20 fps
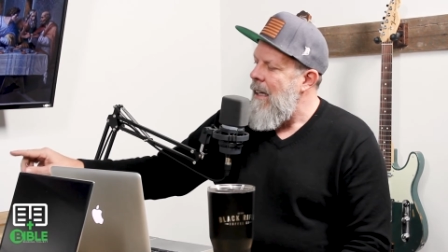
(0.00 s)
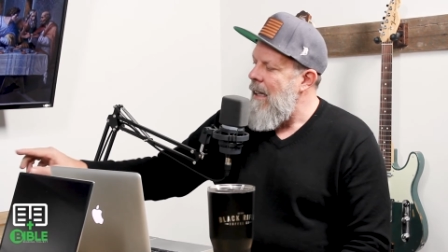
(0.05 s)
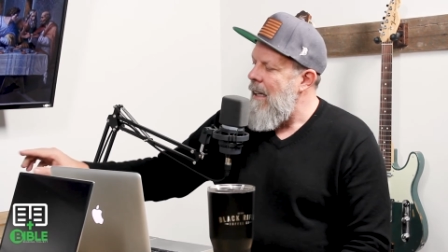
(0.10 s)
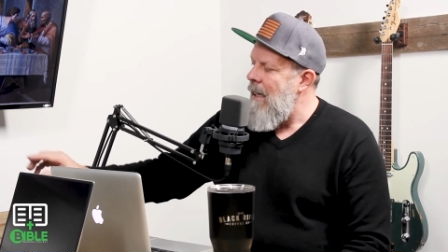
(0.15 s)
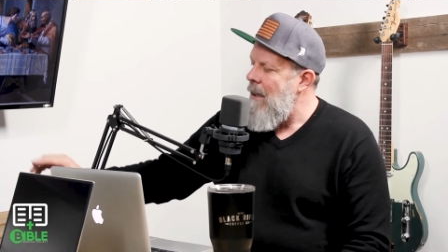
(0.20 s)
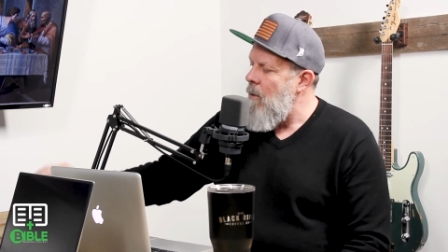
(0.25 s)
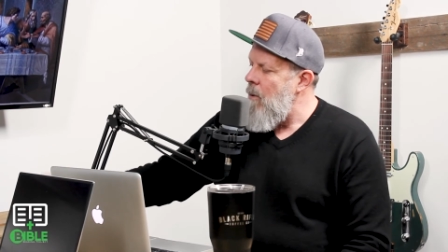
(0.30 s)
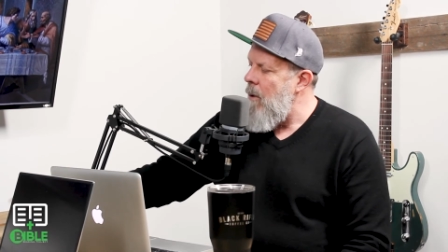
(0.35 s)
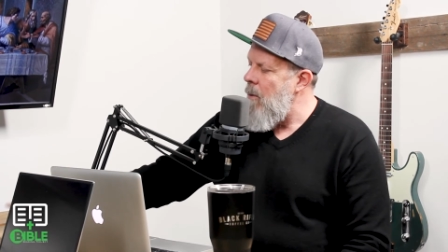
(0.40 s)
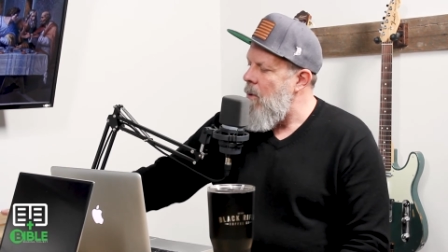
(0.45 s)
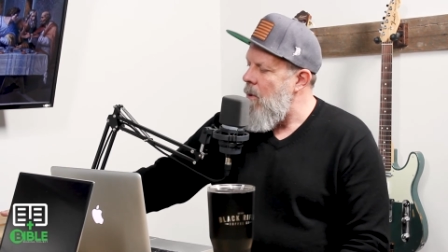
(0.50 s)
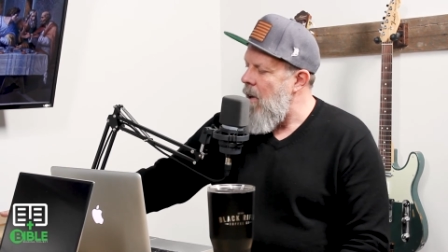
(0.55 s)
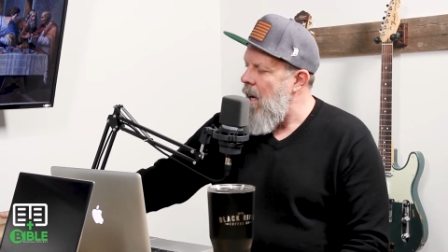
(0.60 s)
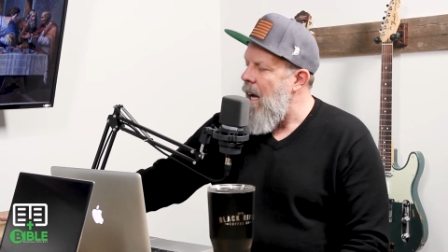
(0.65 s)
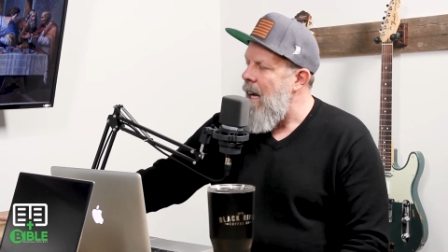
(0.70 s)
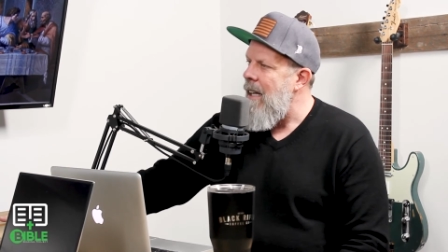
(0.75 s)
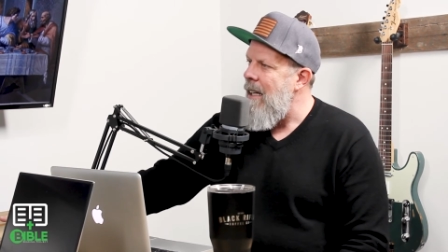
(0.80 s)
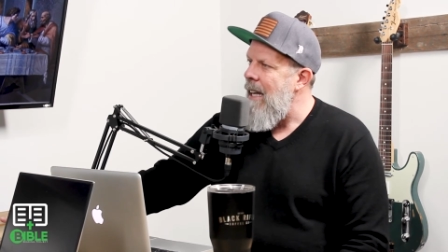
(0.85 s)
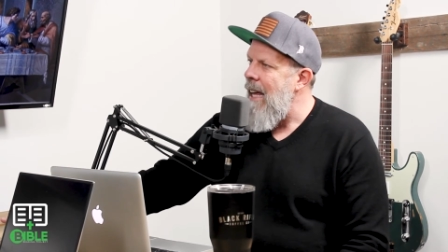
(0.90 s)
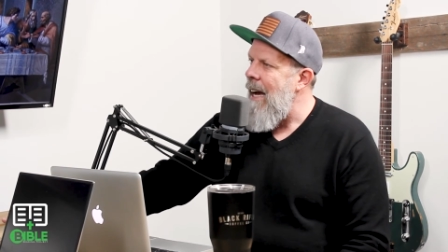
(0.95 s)
Uh, we will
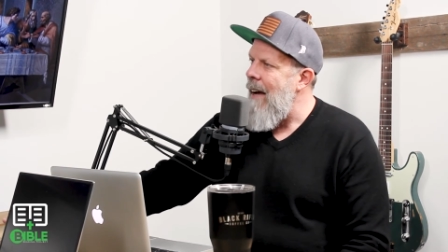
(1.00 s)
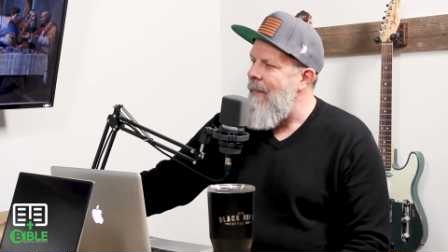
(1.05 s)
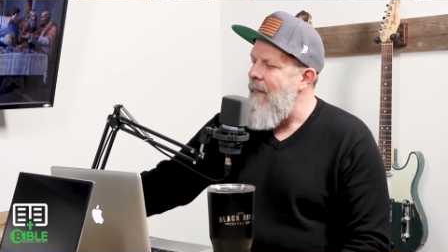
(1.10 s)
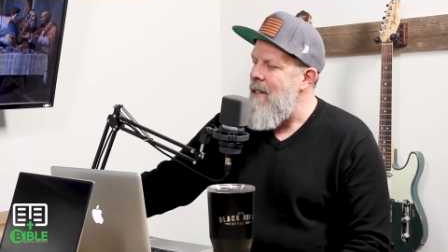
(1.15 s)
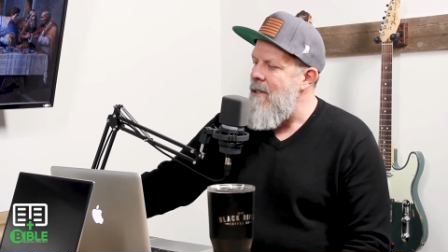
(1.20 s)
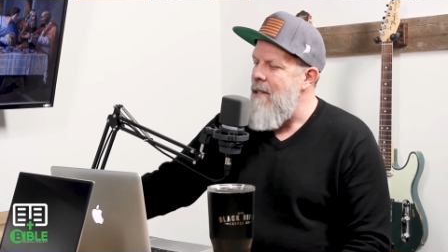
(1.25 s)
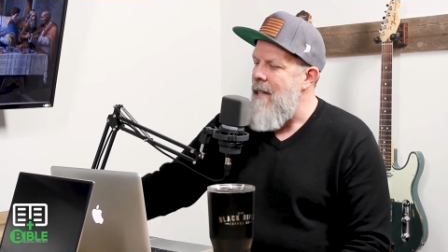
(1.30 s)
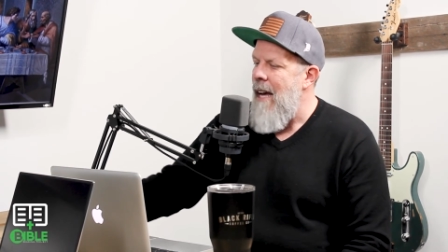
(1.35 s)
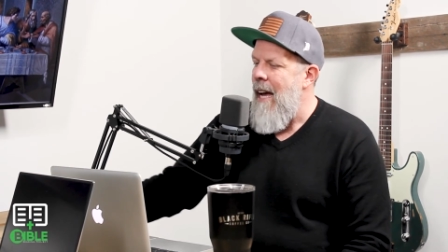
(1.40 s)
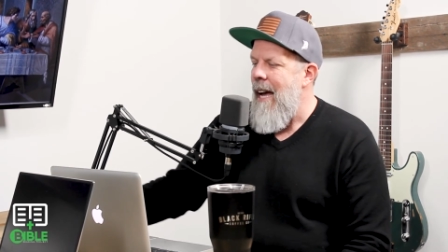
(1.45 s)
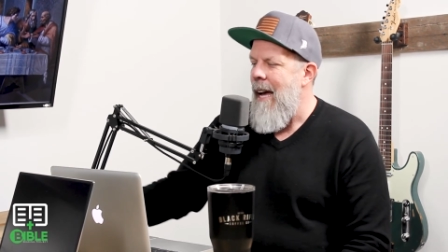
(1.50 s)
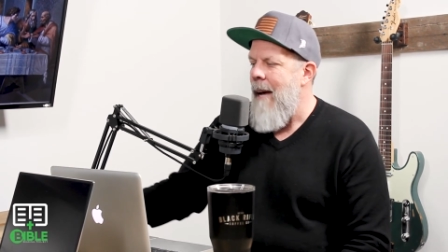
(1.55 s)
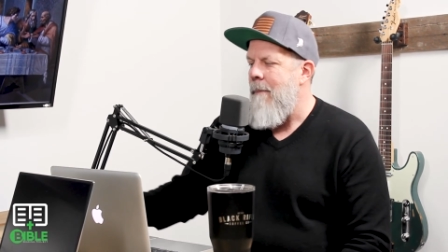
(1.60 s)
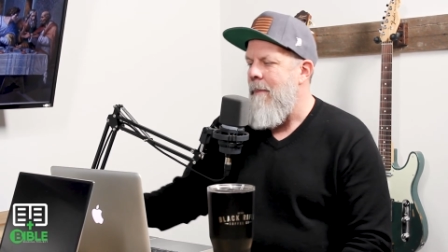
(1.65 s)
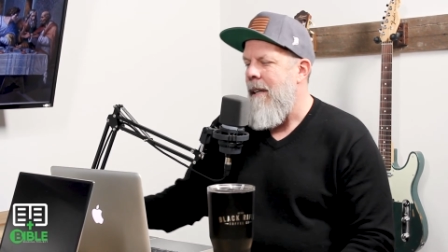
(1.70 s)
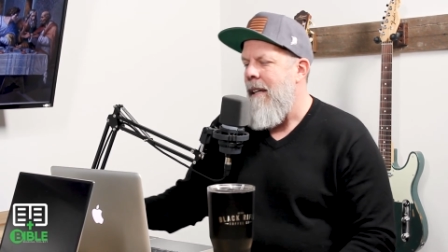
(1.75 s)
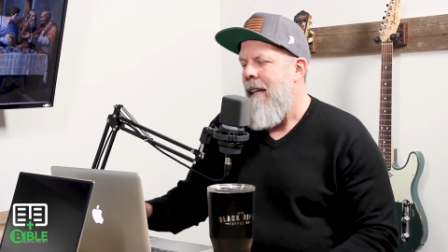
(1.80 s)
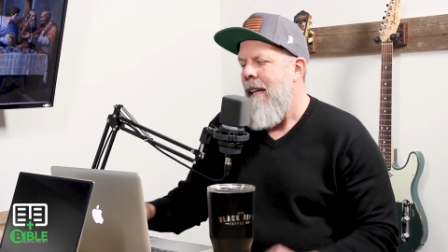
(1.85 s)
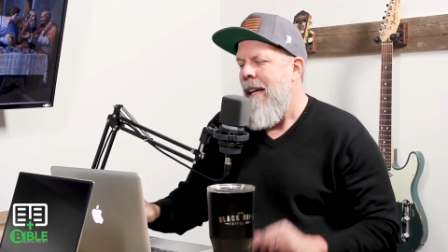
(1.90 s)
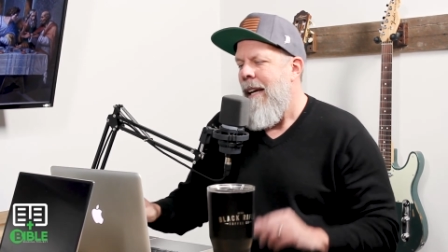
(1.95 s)
not allow this to
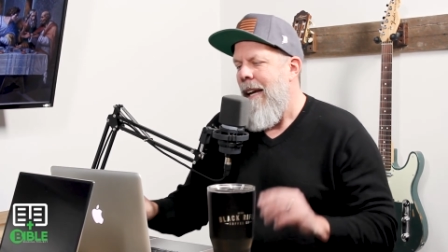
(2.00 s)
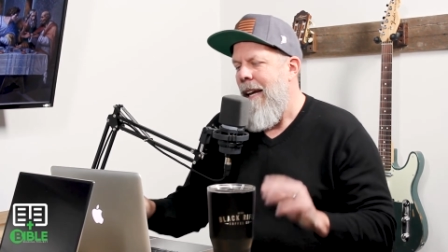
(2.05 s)
happen."